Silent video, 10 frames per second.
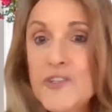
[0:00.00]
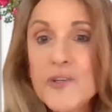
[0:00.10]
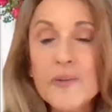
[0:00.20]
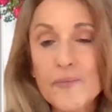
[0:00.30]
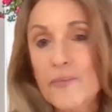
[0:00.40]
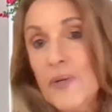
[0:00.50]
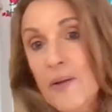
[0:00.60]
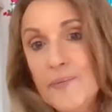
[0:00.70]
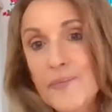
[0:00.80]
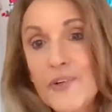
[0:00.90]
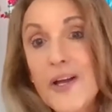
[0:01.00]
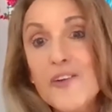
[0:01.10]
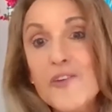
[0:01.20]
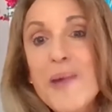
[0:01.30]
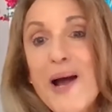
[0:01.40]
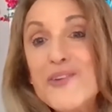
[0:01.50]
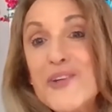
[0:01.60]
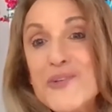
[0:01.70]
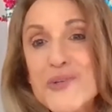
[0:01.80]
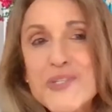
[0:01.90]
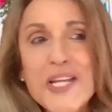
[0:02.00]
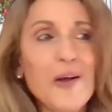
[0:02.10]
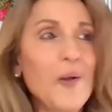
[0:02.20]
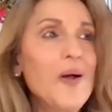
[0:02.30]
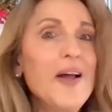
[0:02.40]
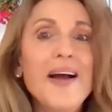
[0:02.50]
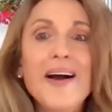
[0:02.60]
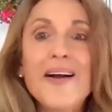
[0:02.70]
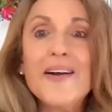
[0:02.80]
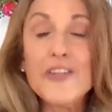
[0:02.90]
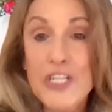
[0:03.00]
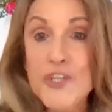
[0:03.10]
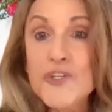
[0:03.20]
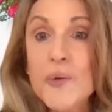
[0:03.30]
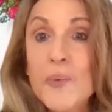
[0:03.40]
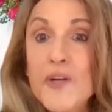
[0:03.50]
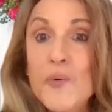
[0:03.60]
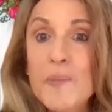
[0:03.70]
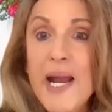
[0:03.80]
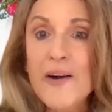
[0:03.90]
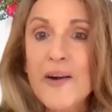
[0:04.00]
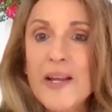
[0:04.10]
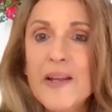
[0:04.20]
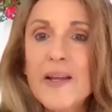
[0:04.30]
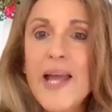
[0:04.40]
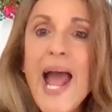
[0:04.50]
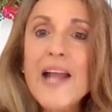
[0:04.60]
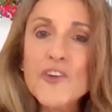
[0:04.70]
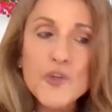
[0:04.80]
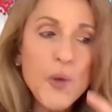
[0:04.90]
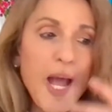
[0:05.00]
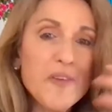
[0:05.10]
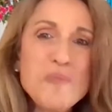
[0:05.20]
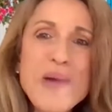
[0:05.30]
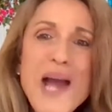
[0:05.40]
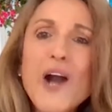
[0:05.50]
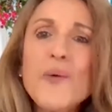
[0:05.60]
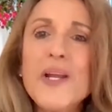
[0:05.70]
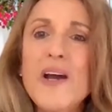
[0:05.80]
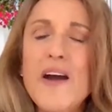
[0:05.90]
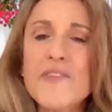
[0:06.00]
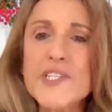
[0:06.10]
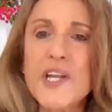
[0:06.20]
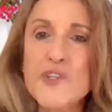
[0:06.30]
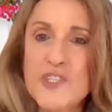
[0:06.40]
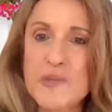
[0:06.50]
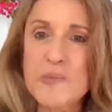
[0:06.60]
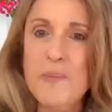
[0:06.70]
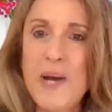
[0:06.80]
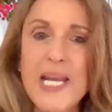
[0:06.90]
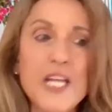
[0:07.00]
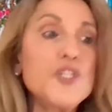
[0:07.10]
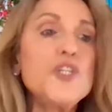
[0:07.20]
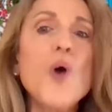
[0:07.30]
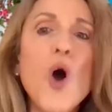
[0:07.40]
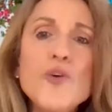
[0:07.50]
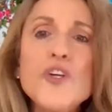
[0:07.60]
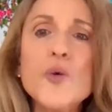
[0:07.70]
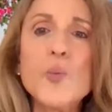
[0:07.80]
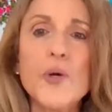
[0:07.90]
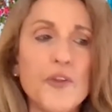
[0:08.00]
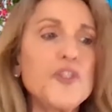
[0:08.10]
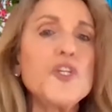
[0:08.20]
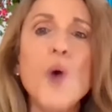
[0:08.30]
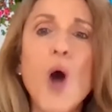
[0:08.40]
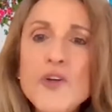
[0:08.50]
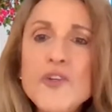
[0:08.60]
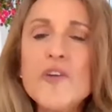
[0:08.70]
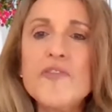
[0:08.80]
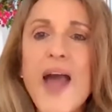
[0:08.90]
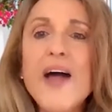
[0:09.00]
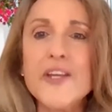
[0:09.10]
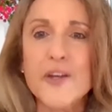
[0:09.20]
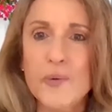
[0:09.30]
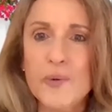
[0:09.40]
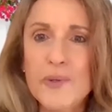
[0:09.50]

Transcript: Well, you're not a spouse because you're single. Did you when you were married? Do you have empowering conversations about money? Do you own your worth? Do you own your value?